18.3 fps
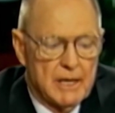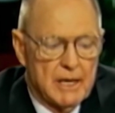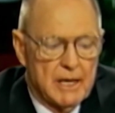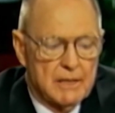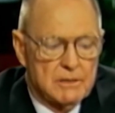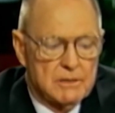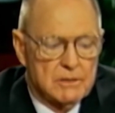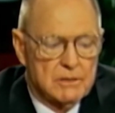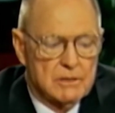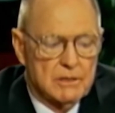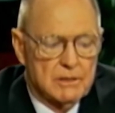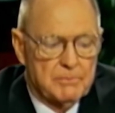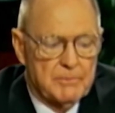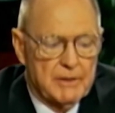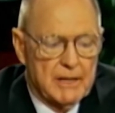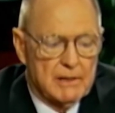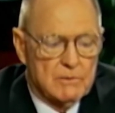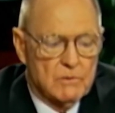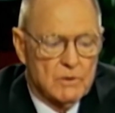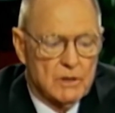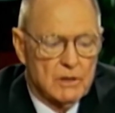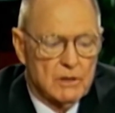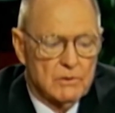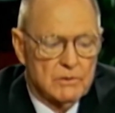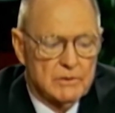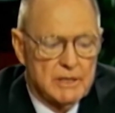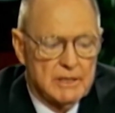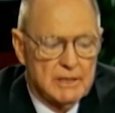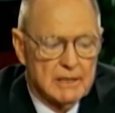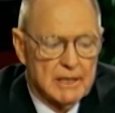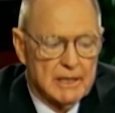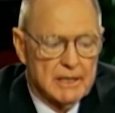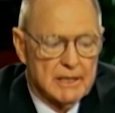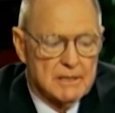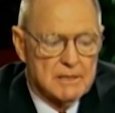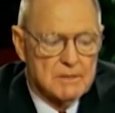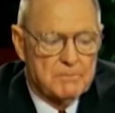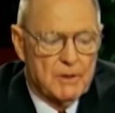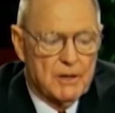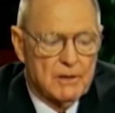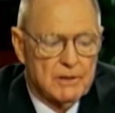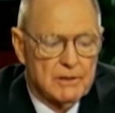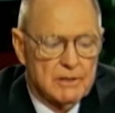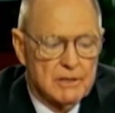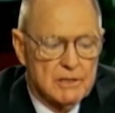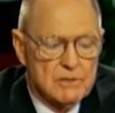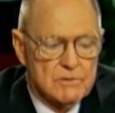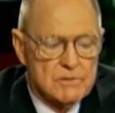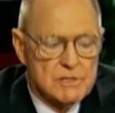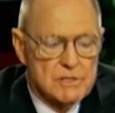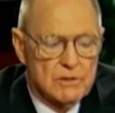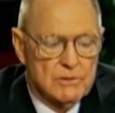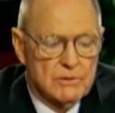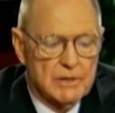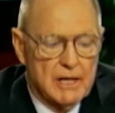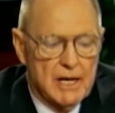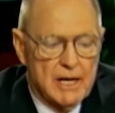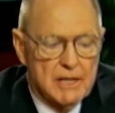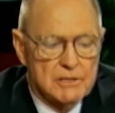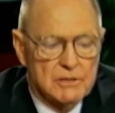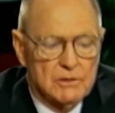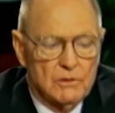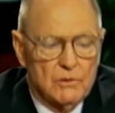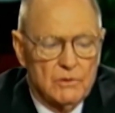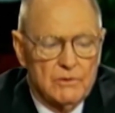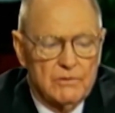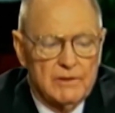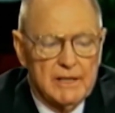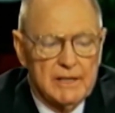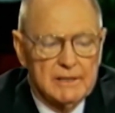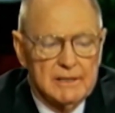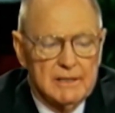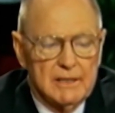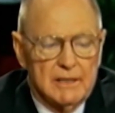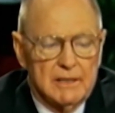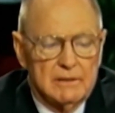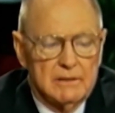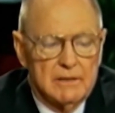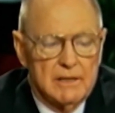and took up that whereon he lay and departed into his own house, glorifying God.